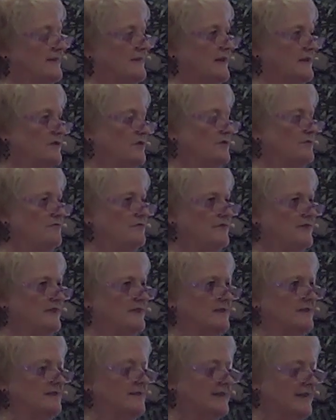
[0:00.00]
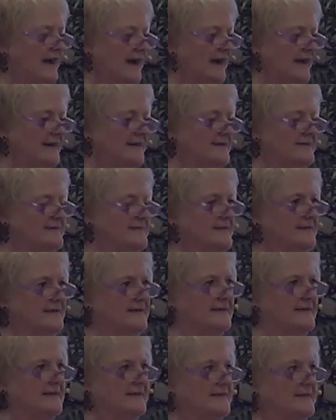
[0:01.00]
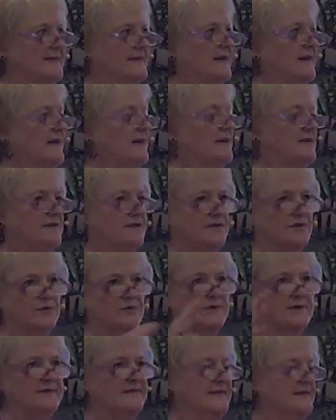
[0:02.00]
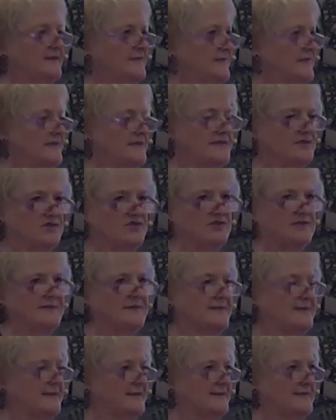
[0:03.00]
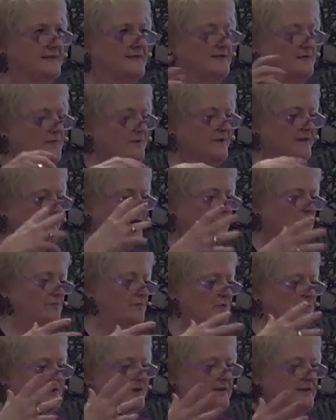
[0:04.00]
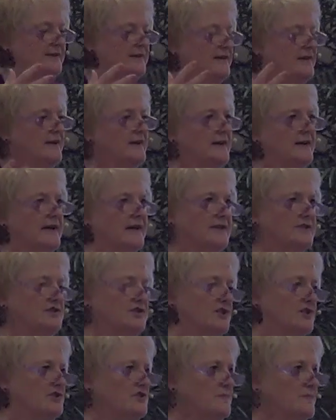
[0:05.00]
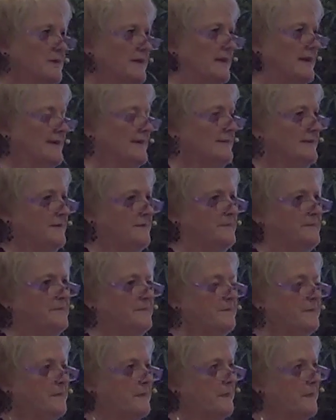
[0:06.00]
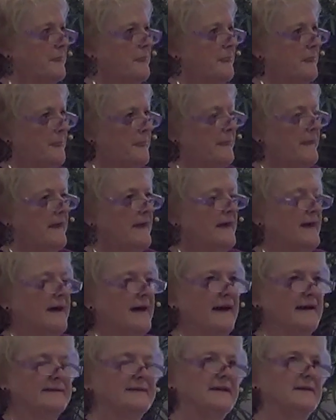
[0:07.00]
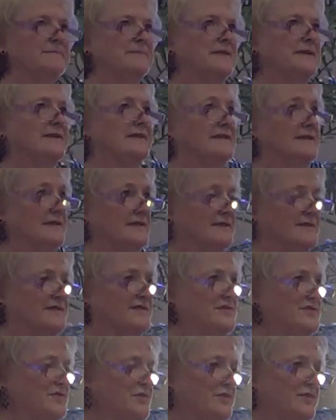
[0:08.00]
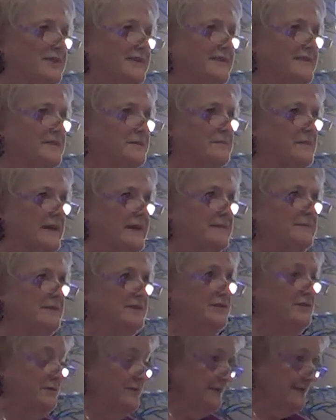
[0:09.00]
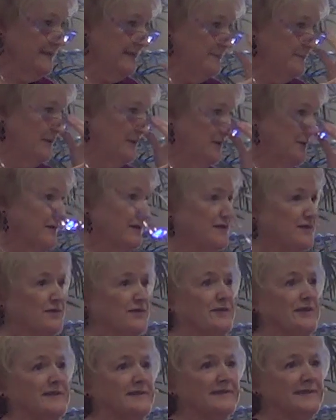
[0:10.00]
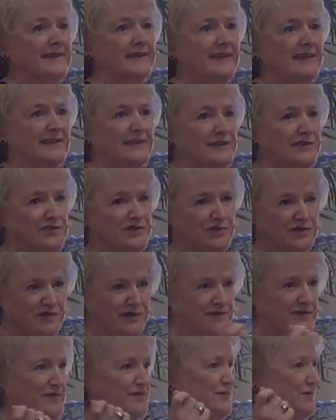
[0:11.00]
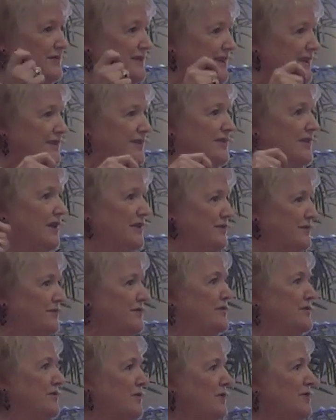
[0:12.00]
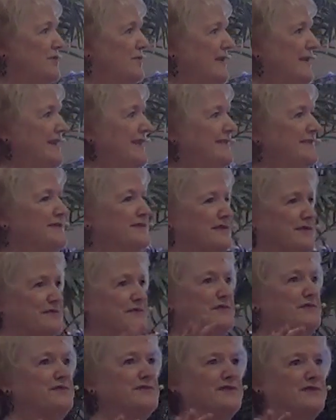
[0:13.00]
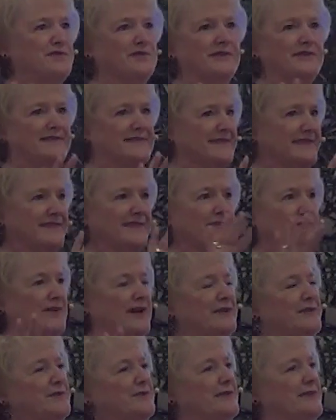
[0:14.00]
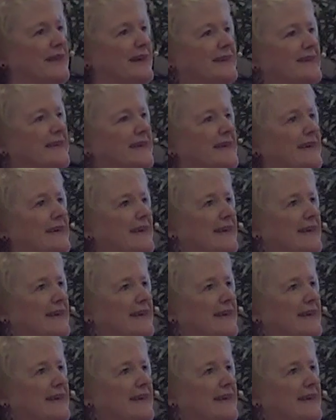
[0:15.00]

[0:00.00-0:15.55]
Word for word: that you feel lies in knowing that this just is without putting a judgment on it. I kept thinking of the story in the Bible. You know, some of those stories you just as soon tear out and throw away. There's a few stories in there I don't like.